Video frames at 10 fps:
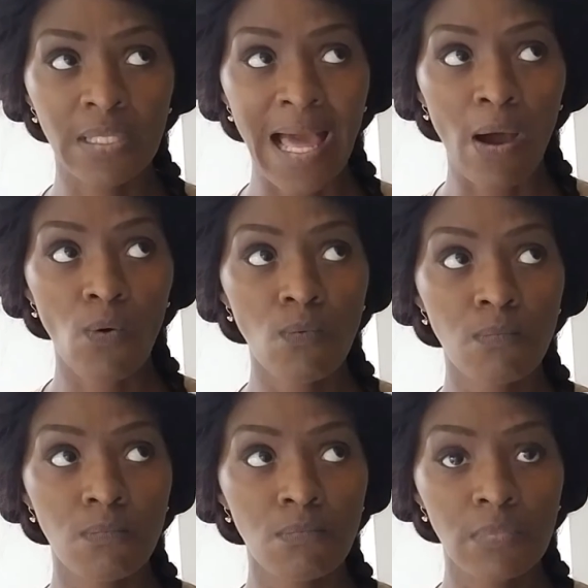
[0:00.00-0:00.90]

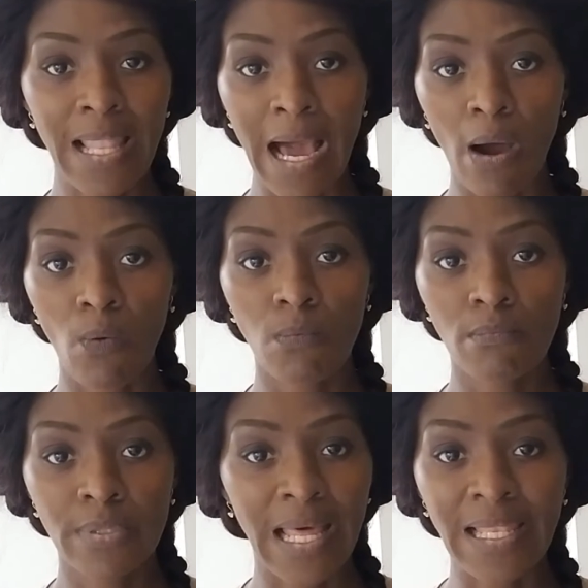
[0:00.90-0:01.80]
Lao, Lao,
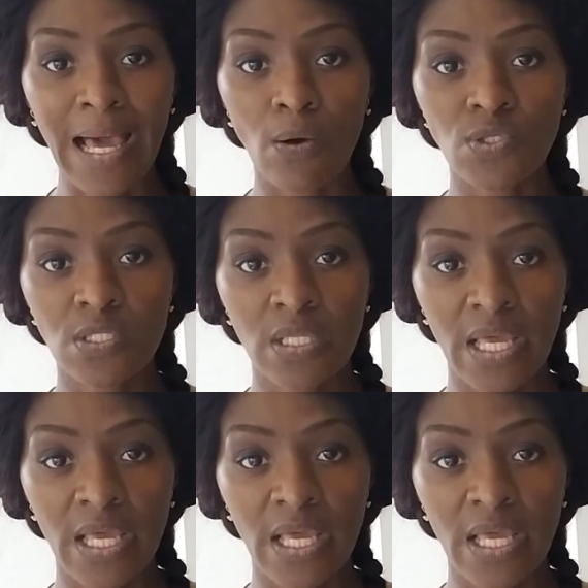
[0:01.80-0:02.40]
not Laos,